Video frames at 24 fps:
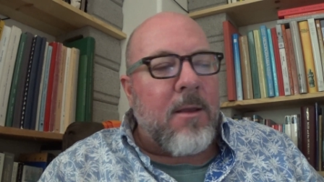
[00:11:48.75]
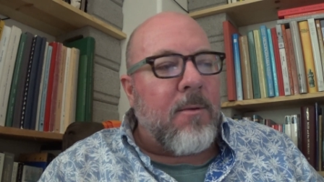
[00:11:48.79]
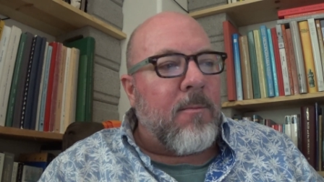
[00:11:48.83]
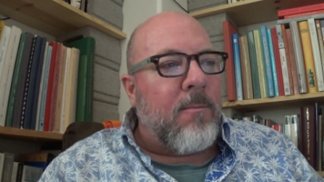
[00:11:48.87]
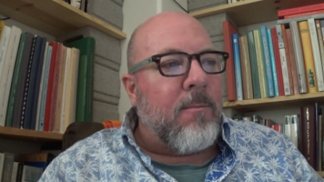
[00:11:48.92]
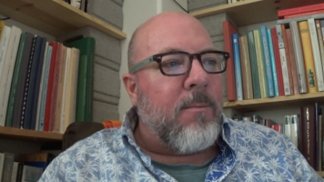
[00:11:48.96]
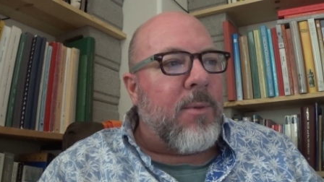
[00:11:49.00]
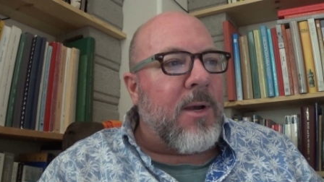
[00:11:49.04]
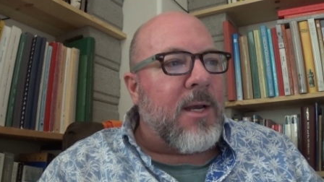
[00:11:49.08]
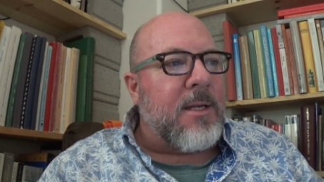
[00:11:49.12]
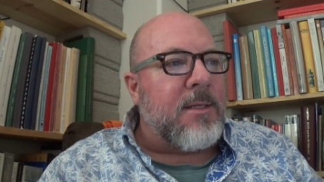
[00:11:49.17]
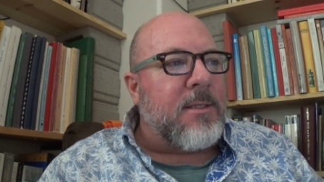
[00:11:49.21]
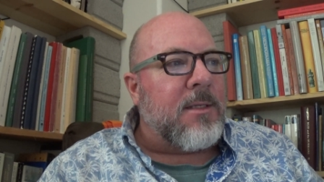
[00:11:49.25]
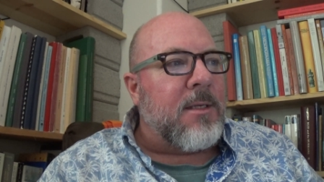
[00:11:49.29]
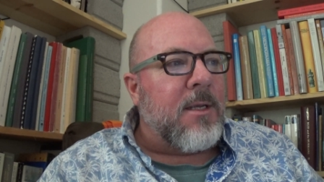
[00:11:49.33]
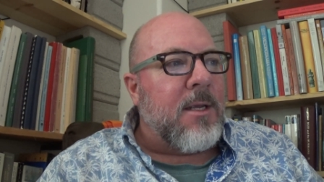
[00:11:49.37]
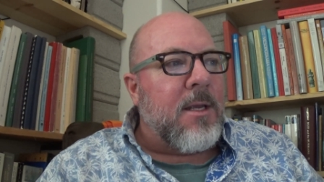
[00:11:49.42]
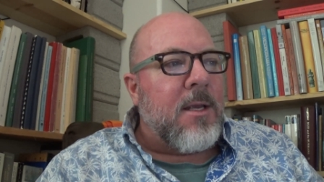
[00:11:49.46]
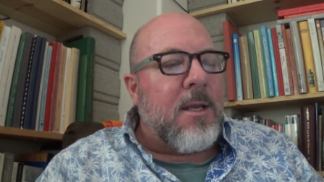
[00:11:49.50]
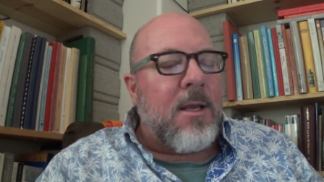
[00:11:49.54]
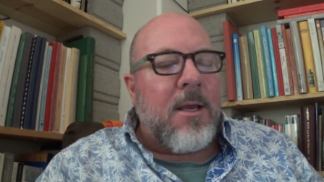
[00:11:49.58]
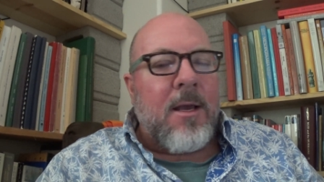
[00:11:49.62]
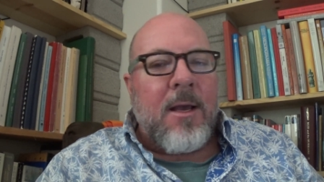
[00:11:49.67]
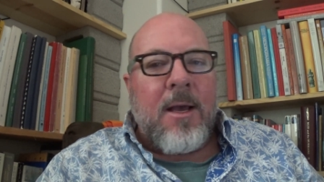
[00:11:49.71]
but
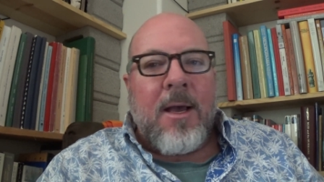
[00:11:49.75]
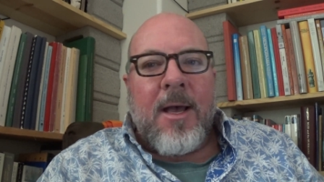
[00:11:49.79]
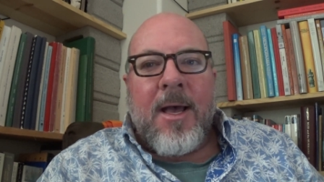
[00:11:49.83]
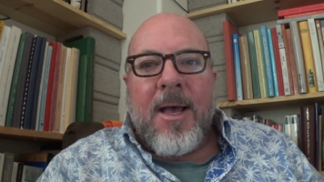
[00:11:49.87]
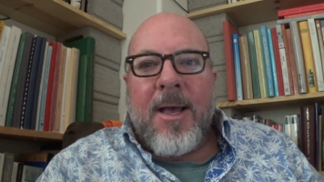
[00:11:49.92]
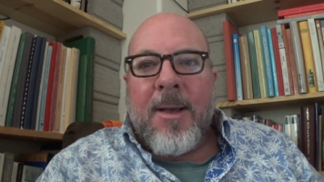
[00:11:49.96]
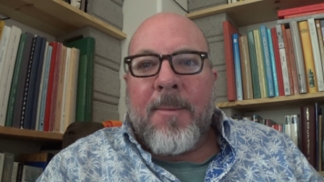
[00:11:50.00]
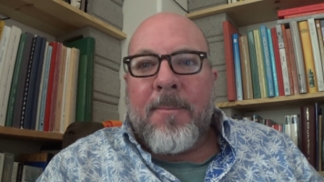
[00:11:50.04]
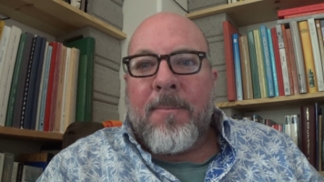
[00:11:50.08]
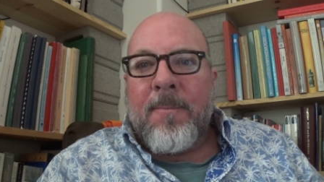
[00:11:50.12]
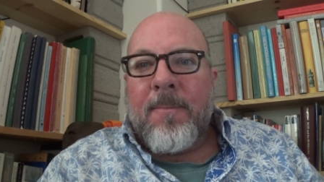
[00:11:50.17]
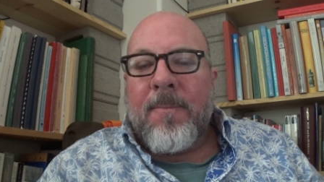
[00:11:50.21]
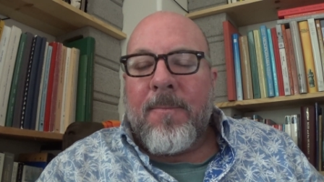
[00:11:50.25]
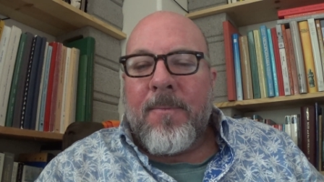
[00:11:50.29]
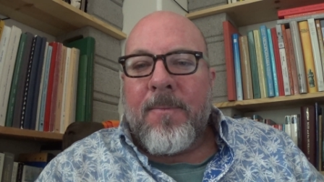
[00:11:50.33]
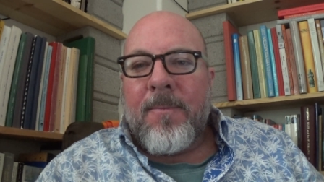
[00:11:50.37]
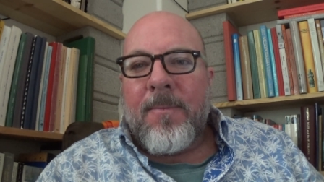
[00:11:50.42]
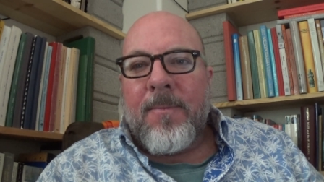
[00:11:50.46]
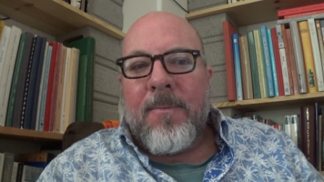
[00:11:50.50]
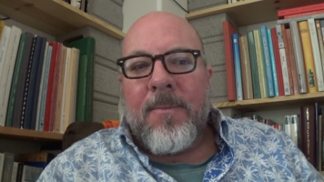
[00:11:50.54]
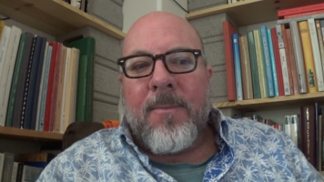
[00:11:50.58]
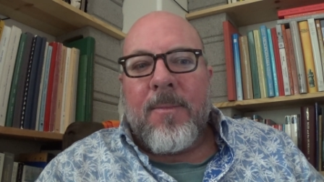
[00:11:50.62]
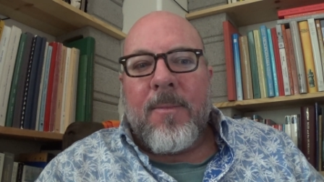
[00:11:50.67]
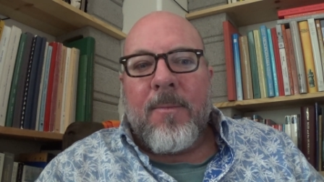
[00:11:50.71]
um,
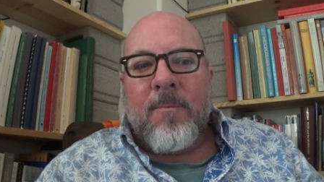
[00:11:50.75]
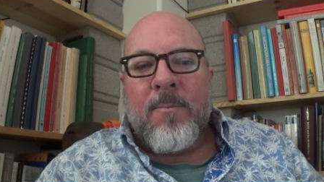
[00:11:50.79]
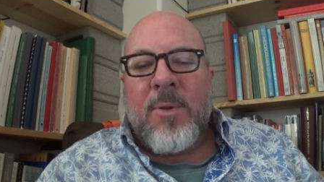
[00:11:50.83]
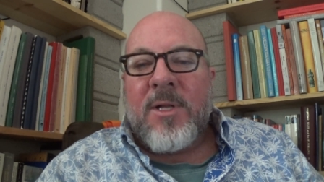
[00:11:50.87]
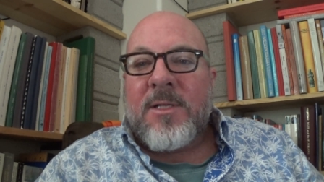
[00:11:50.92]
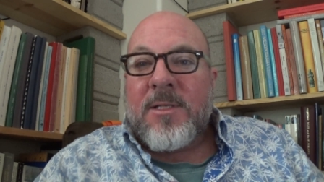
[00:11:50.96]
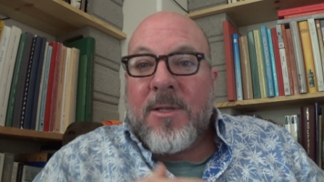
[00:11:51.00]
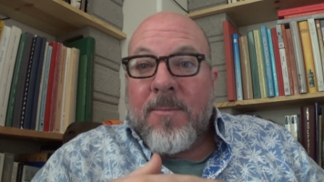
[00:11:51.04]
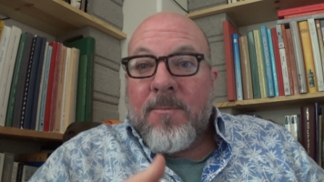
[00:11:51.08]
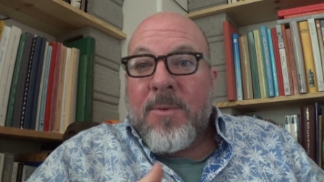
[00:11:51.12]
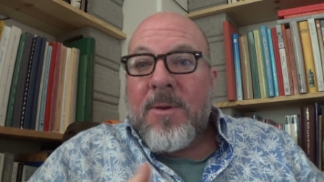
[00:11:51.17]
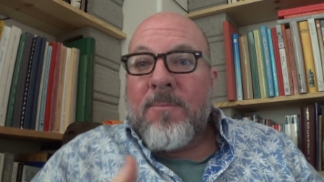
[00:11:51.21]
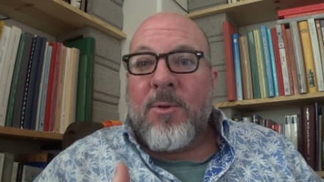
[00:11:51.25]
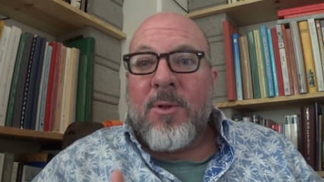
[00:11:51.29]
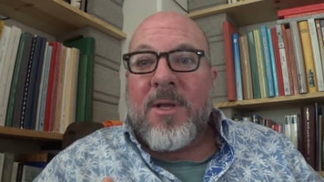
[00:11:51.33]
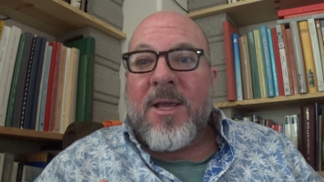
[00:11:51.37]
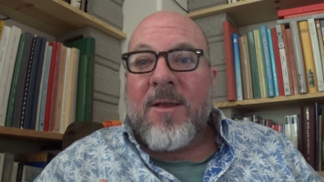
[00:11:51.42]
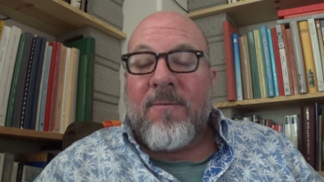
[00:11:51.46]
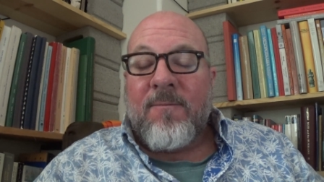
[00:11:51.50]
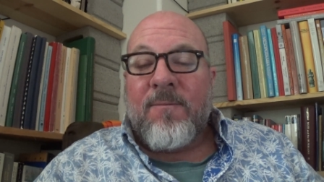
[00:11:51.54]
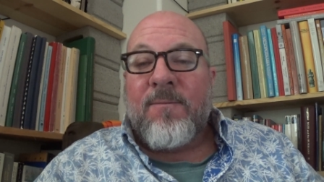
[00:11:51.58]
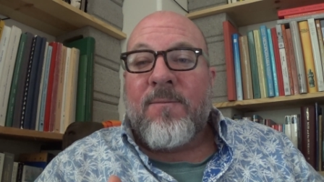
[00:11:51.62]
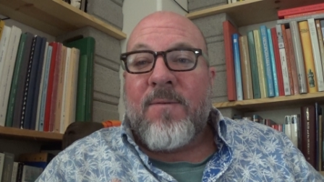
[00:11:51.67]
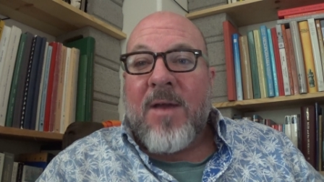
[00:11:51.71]
but some people
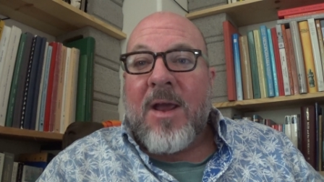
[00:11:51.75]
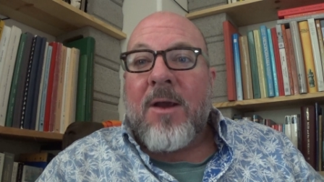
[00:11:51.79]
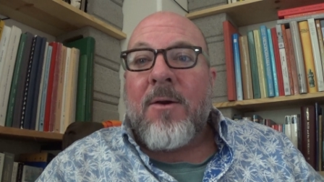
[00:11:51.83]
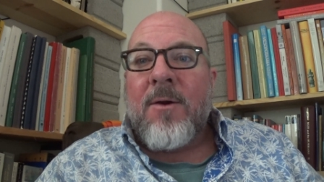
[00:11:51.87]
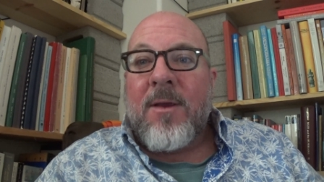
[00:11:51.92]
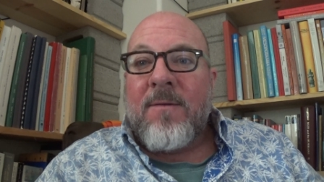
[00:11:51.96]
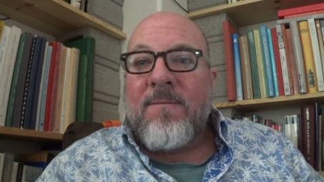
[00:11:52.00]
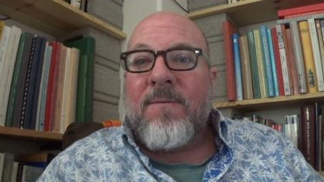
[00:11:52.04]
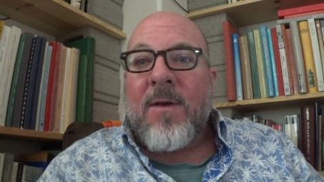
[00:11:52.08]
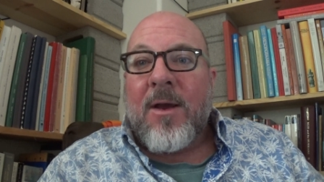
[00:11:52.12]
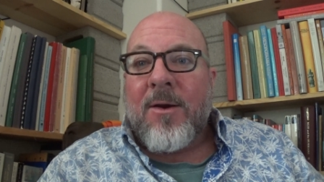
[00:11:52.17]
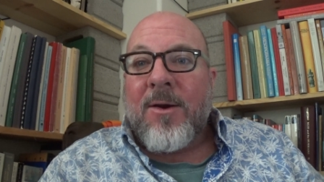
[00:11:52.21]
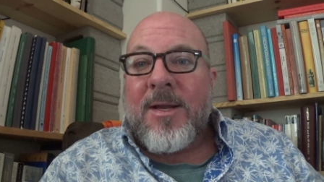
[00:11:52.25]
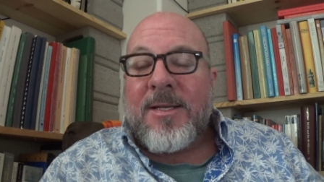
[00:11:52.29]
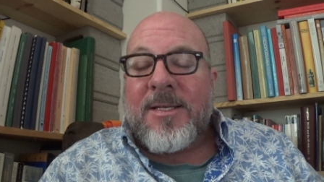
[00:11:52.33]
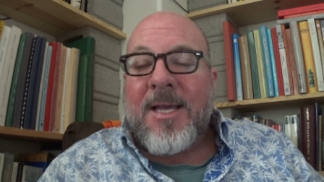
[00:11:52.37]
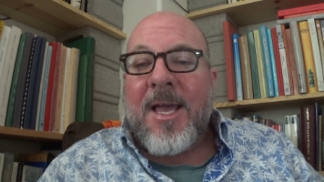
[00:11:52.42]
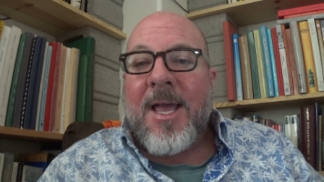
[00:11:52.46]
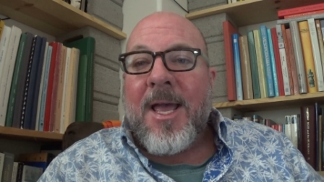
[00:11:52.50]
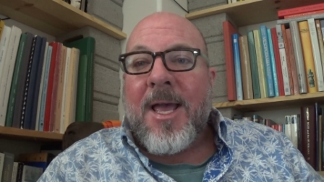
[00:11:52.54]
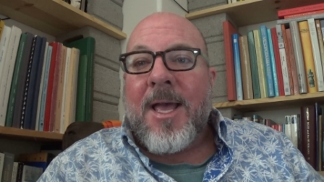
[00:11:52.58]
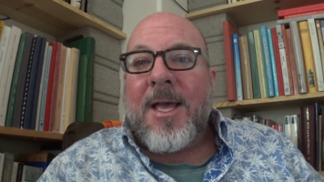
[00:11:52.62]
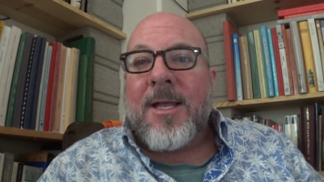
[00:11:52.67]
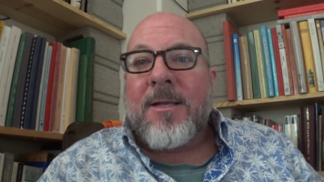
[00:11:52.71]
get very very
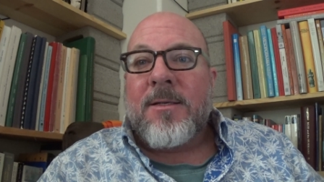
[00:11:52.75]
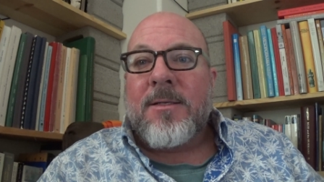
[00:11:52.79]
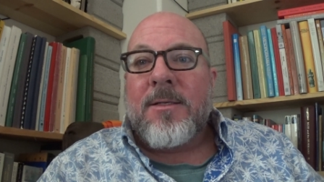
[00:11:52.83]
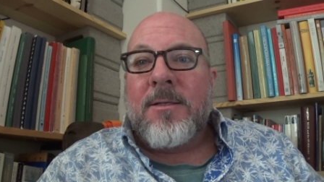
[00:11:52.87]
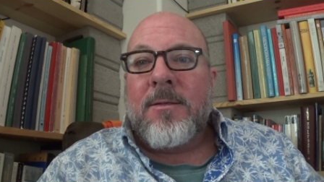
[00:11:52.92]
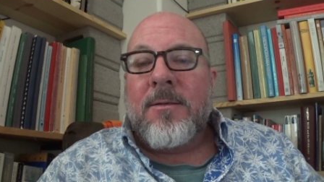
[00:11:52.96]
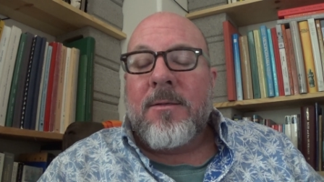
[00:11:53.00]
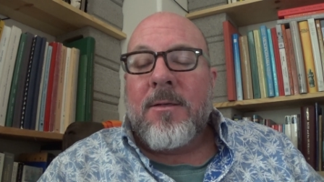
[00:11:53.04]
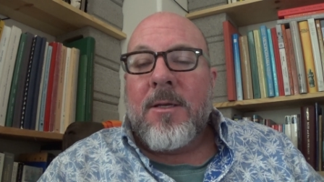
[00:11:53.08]
tanned,